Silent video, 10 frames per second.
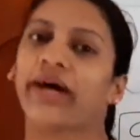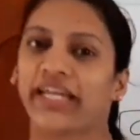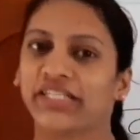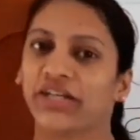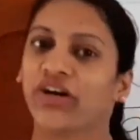
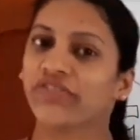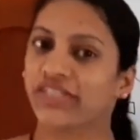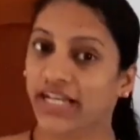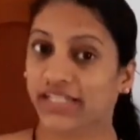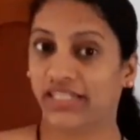binding of
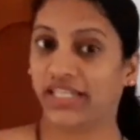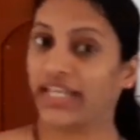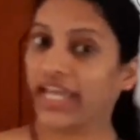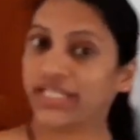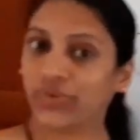
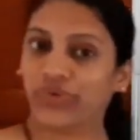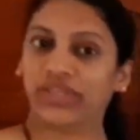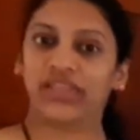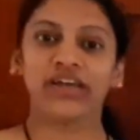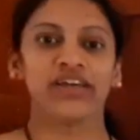succinate
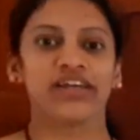with the